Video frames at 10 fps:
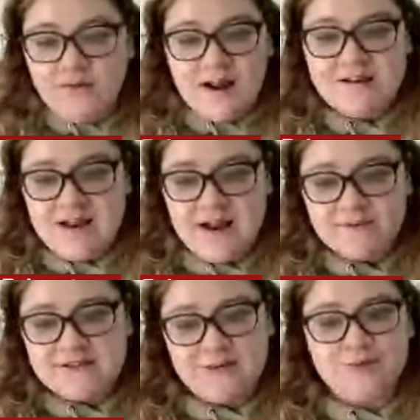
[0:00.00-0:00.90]
Right
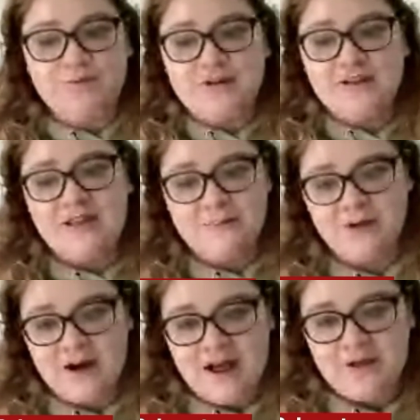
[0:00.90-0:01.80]
now, it's time to
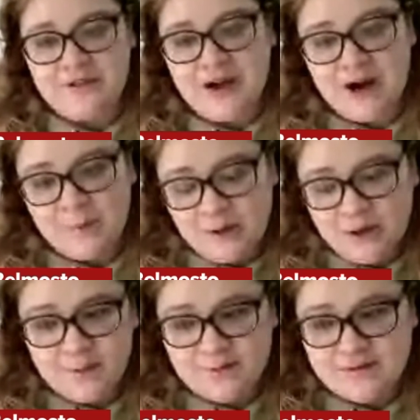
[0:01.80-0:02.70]
reclaim your health and arm
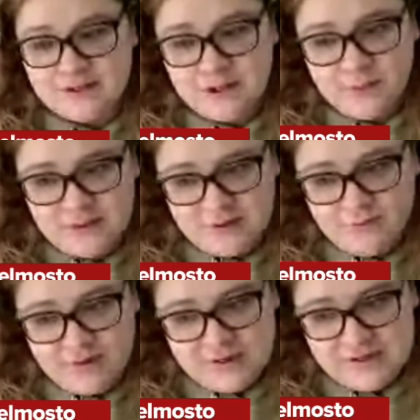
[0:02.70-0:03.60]
your immune system with
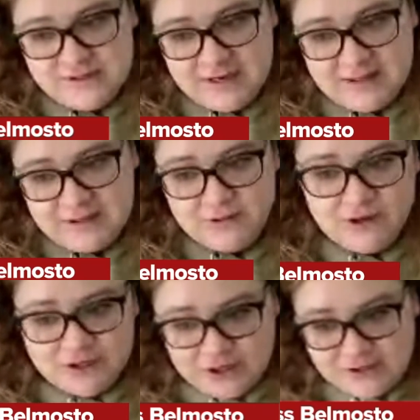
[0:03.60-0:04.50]
convenient daily
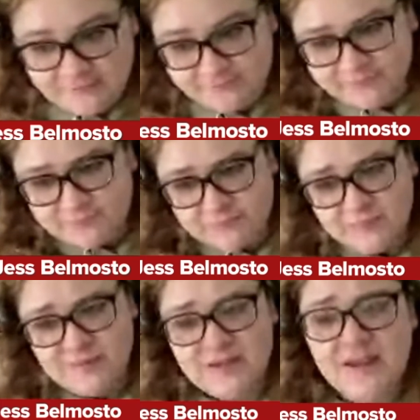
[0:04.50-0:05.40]
nutrition.
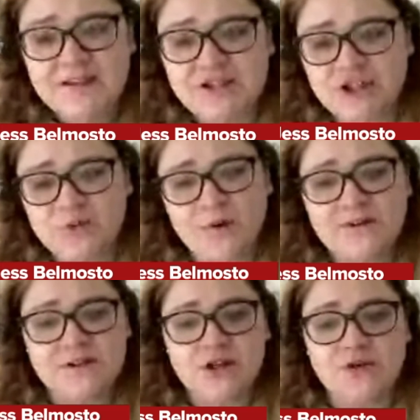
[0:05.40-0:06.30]
It's just
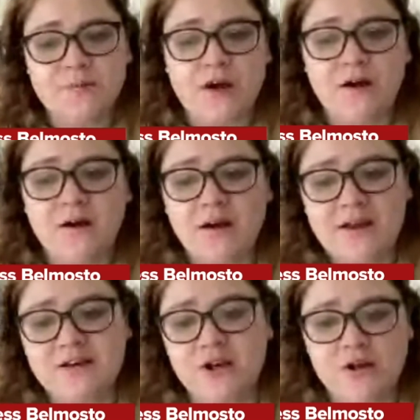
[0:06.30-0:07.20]
one scoop
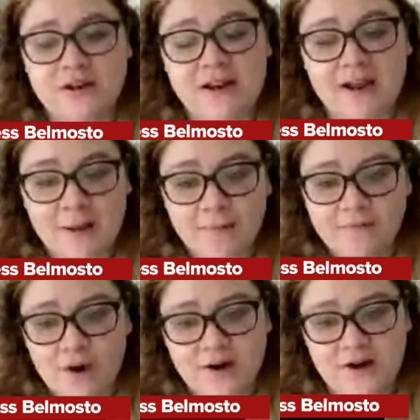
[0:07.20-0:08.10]
in a cup
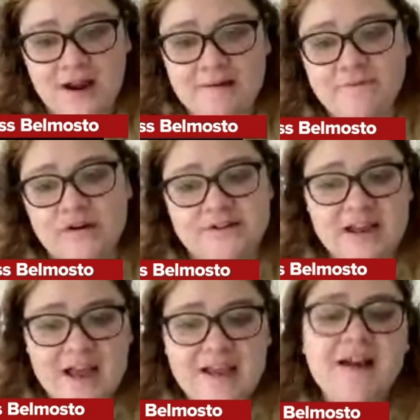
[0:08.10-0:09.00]
of water every
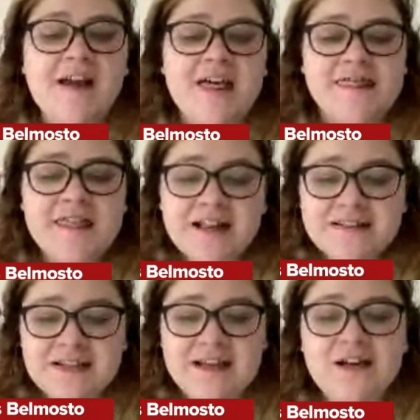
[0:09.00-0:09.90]
day.
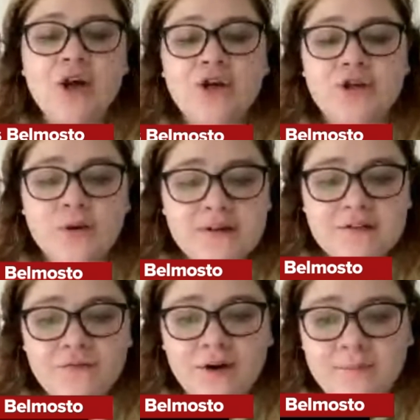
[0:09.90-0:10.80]
That's it. No
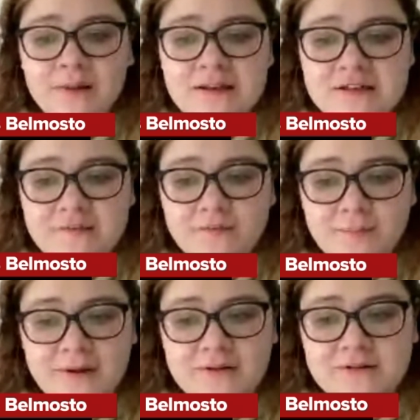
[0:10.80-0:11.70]
need for a million
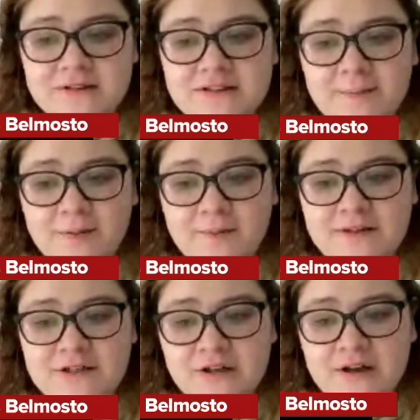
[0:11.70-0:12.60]
different pills and
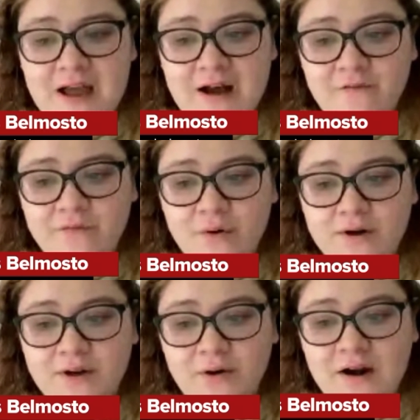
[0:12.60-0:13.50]
supplements to look out
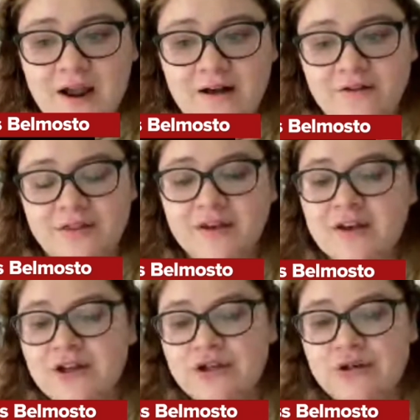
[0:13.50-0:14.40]
for your health.
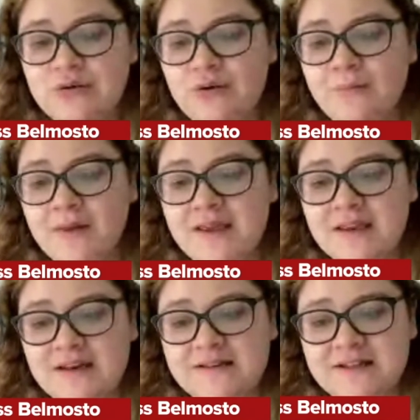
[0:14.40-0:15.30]
To make
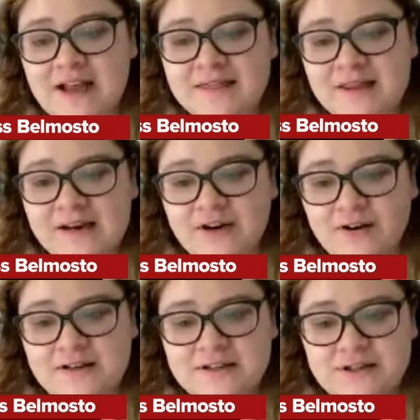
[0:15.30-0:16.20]
it easy, Athletic
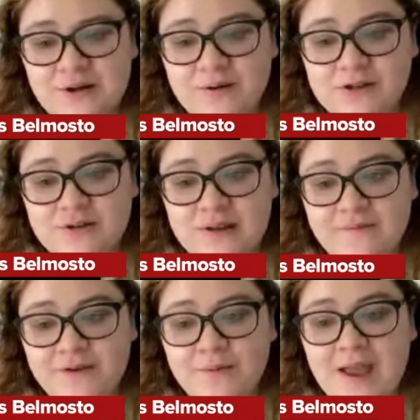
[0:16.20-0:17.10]
Greens is going to
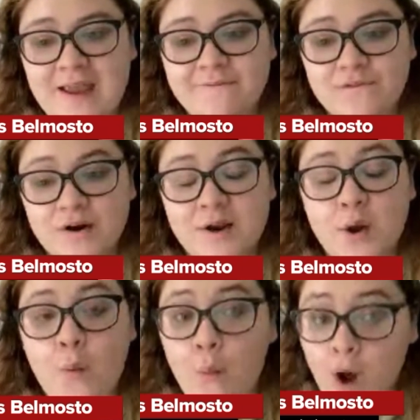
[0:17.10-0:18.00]
give you a
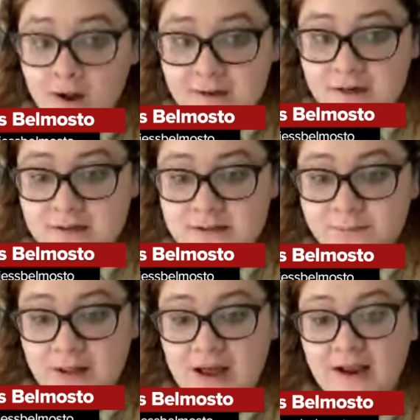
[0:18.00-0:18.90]
free 1-year
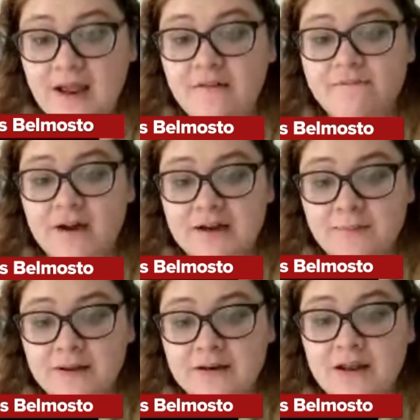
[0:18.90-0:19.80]
supply of
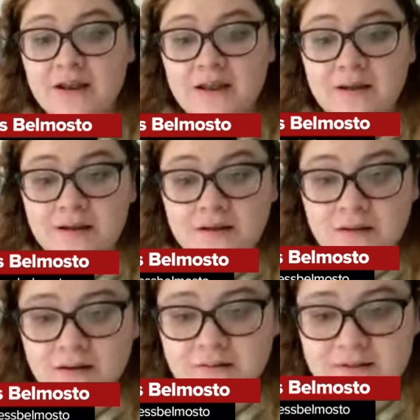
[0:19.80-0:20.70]
vitamin
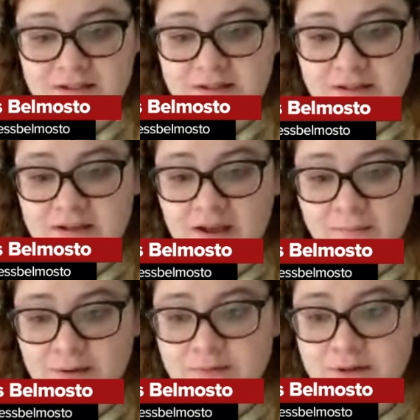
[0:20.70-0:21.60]
D
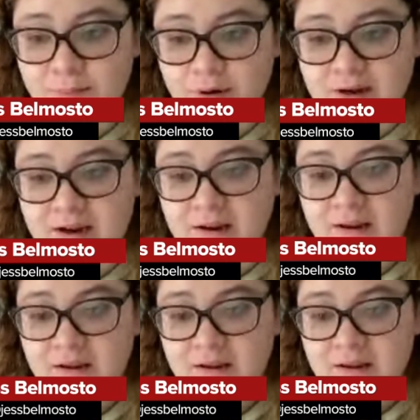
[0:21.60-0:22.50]
immune supporting.